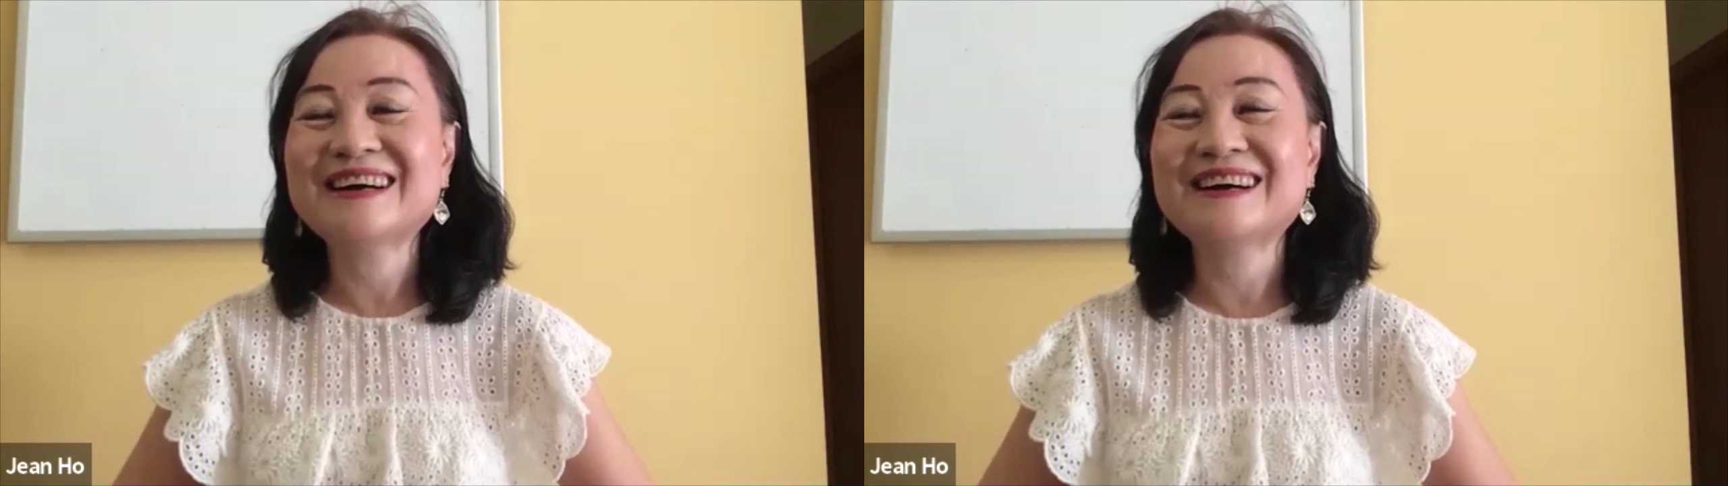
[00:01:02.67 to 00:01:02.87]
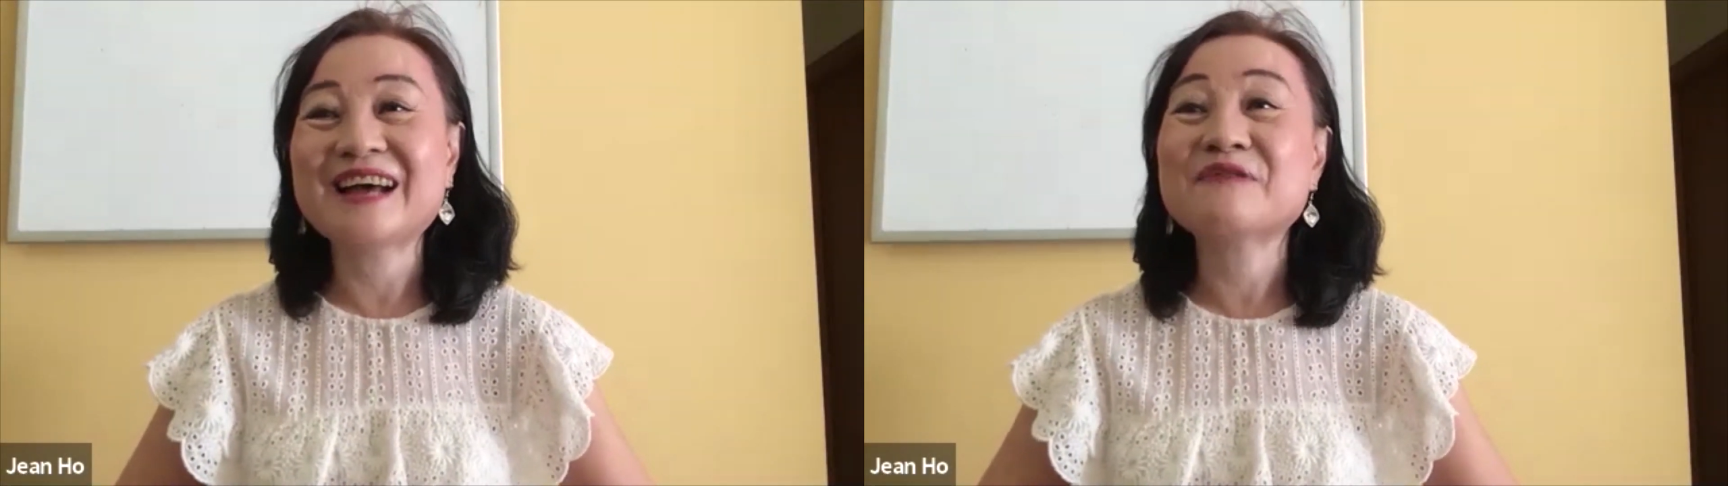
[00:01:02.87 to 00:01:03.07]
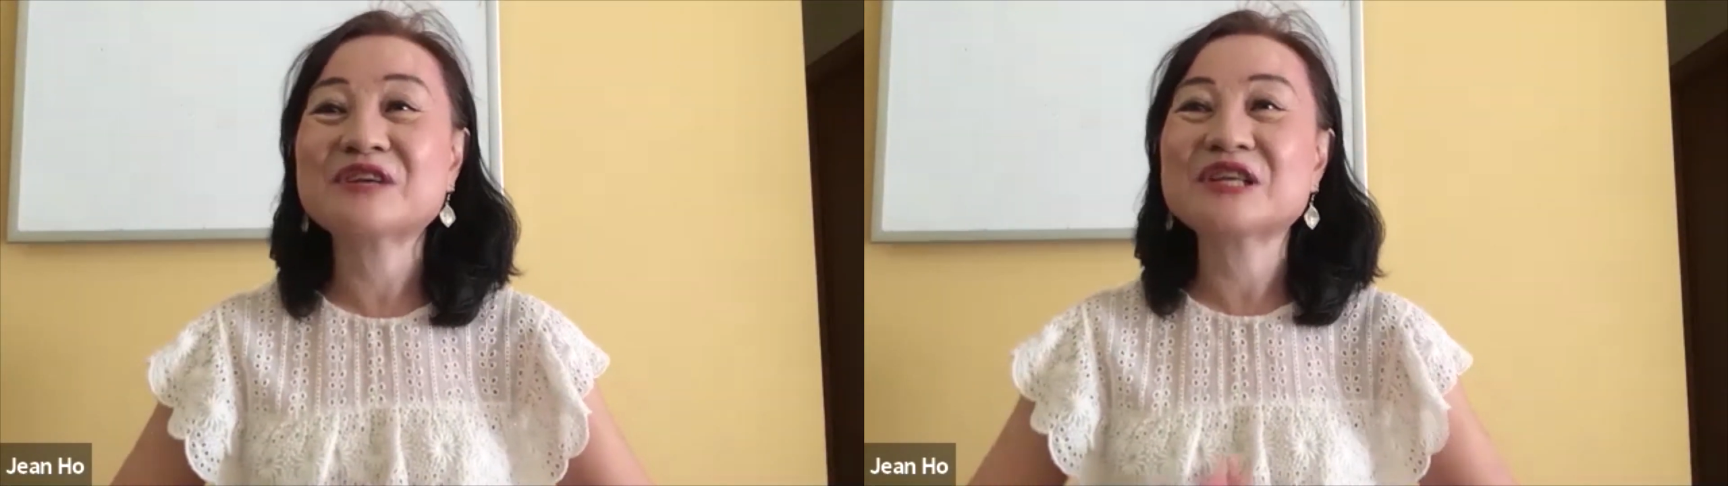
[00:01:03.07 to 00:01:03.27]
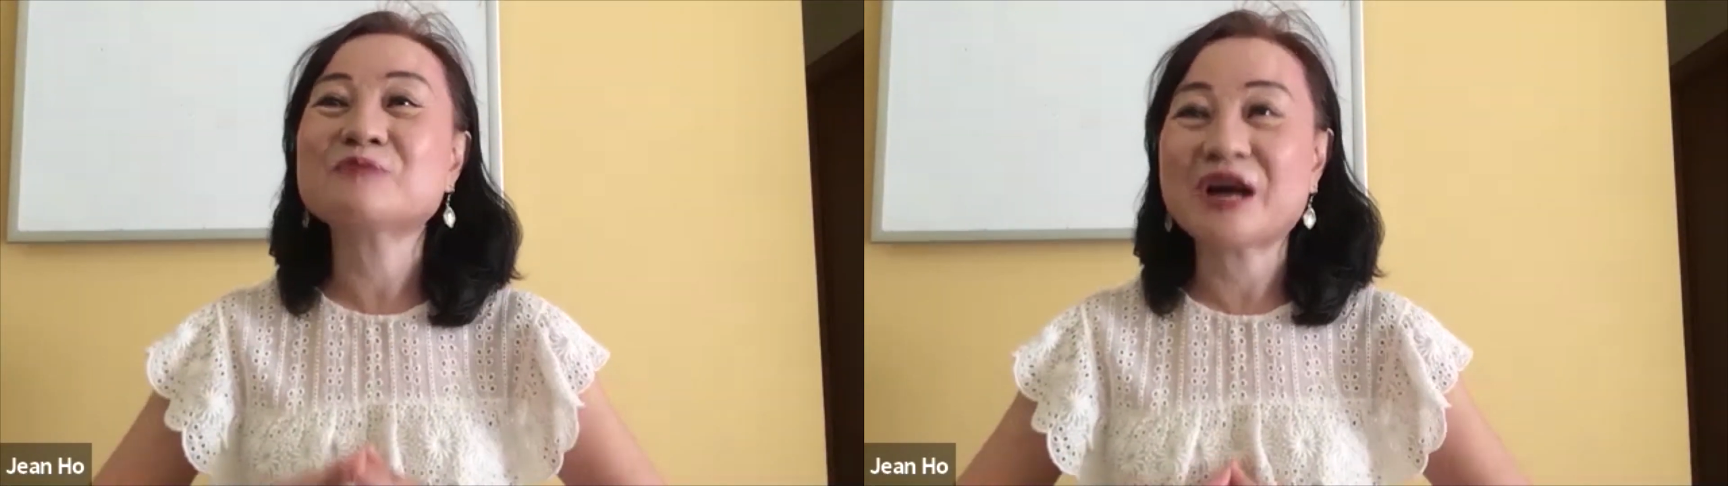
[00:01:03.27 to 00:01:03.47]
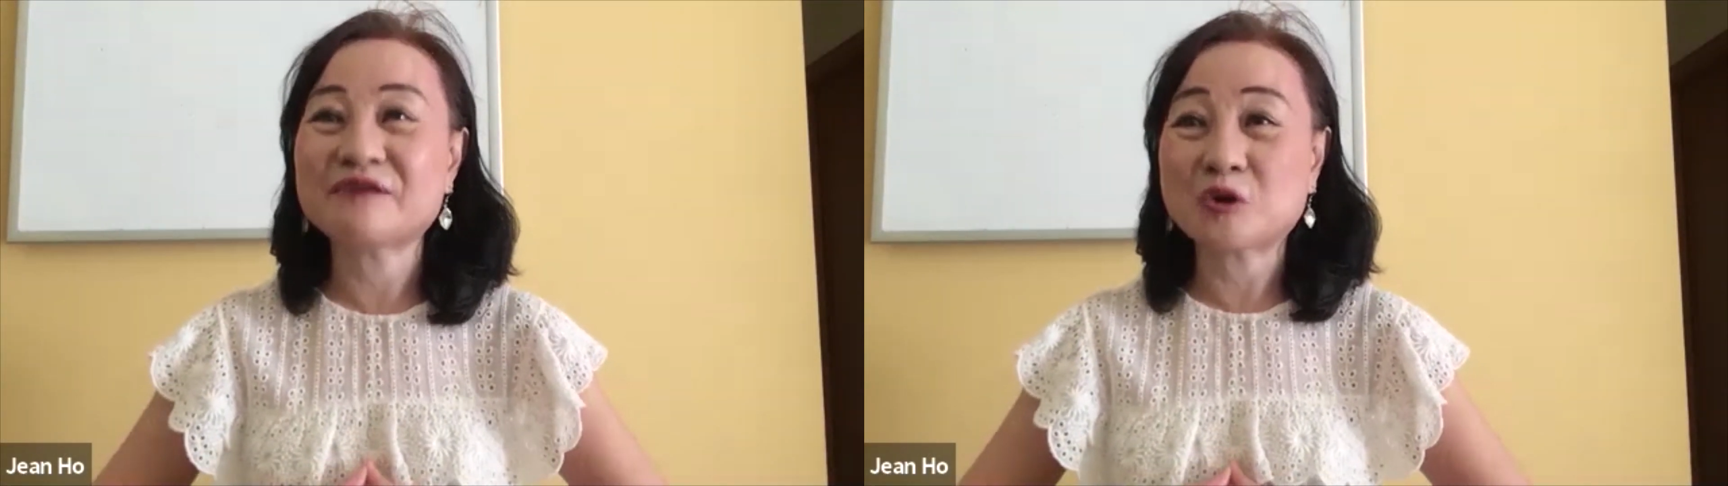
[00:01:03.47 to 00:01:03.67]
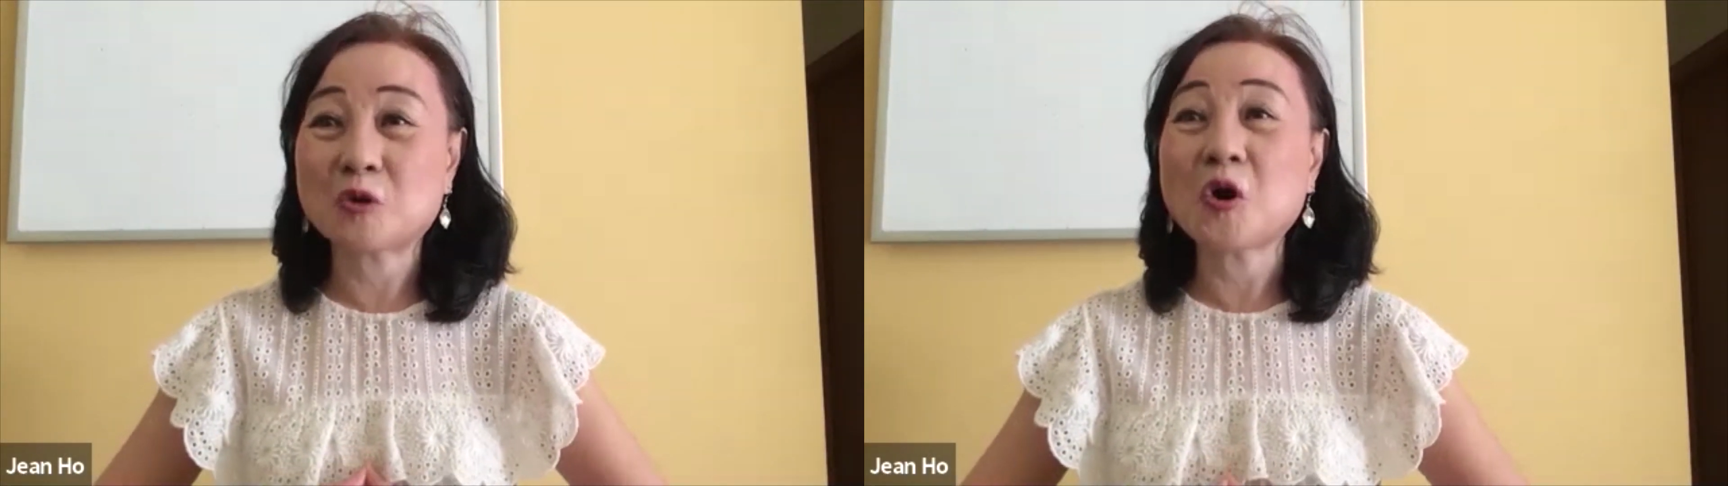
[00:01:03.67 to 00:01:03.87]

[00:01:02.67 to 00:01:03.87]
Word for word: uh, everything will have to go